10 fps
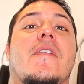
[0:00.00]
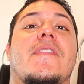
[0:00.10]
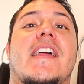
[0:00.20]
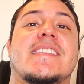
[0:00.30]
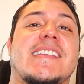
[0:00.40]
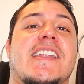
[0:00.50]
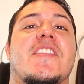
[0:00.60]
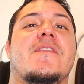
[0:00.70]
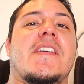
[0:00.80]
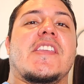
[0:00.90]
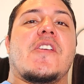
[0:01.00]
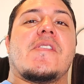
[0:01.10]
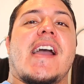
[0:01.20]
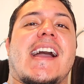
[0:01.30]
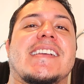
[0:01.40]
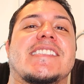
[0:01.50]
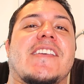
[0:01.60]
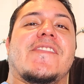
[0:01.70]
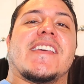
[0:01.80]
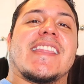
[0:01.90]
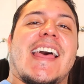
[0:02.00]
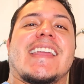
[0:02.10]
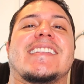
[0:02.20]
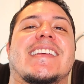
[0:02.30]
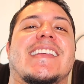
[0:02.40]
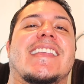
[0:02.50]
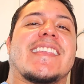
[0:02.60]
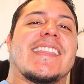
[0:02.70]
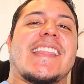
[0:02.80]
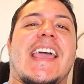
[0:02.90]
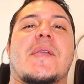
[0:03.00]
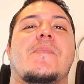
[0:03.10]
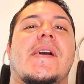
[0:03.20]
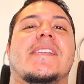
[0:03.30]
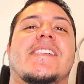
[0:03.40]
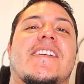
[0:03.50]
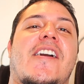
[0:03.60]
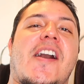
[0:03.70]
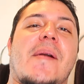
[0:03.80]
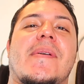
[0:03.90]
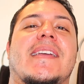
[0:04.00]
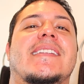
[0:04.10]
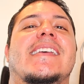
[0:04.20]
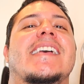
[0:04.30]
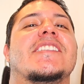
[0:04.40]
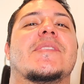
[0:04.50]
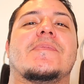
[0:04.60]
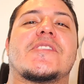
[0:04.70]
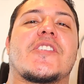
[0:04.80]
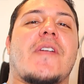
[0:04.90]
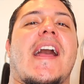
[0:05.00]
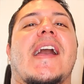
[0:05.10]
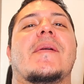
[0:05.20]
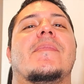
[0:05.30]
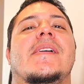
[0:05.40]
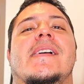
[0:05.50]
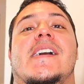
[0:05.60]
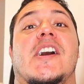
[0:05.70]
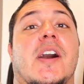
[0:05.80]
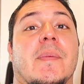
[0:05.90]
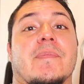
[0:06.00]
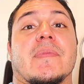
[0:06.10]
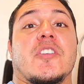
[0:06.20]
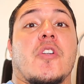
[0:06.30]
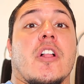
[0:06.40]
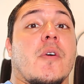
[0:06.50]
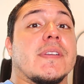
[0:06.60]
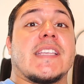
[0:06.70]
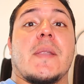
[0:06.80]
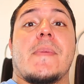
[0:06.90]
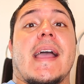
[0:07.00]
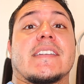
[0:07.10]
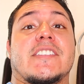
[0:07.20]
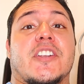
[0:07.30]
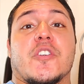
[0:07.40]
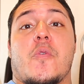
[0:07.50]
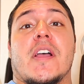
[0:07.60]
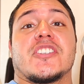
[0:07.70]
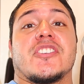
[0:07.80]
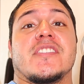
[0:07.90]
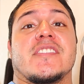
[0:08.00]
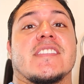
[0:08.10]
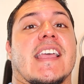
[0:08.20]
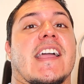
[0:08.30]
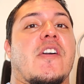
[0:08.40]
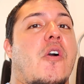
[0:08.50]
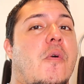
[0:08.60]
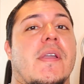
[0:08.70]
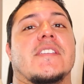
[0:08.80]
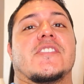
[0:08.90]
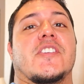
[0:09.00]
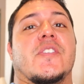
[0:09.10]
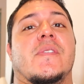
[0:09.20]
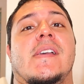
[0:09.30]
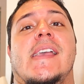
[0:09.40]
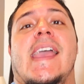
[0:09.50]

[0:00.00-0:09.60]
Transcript: well, that's the end of the video, guys. If you liked it, hit the like button, comment, subscribe. Um, you know, I'll always get back to your questions like I always do.